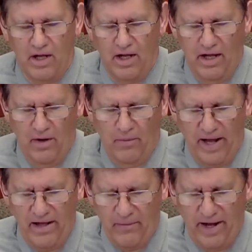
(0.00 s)
What
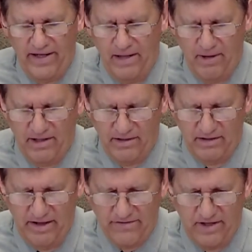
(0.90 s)
I came back and did
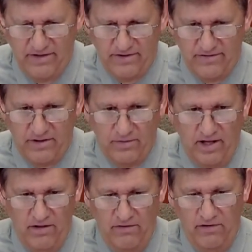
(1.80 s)
last night is I said, okay,
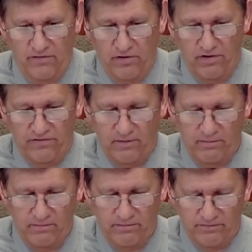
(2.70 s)
you've heard
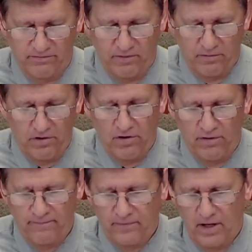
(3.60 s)
from
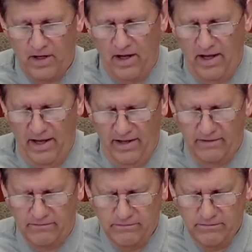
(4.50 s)
her,
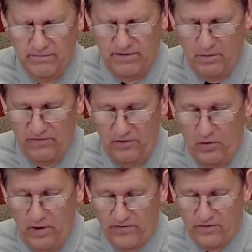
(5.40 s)
and there were a few
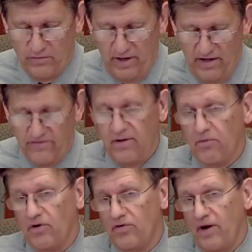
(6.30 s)
questions raised. Some
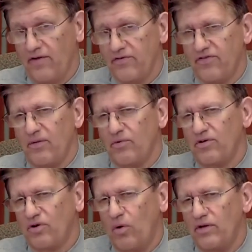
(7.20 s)
were addressed, some weren't
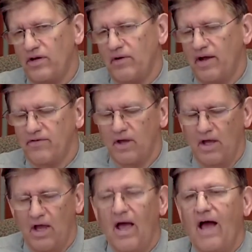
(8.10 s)
totally addressed.
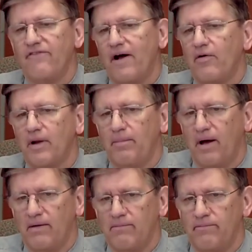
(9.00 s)
I followed up on
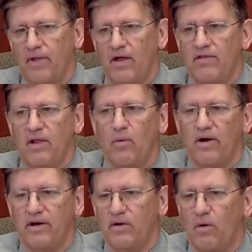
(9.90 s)
them. They wanted
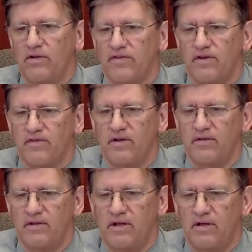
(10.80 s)
to know a list of
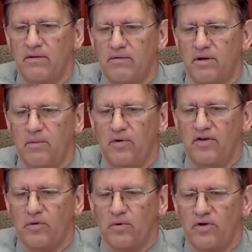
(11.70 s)
the communities
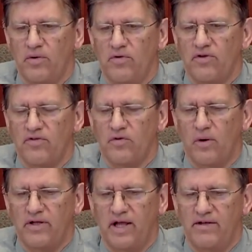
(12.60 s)
that were used in the
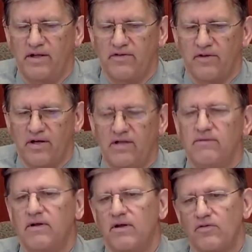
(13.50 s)
2018 study.
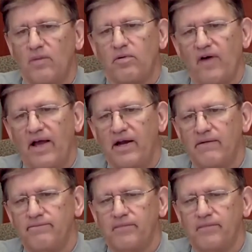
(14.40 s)
So I provided it.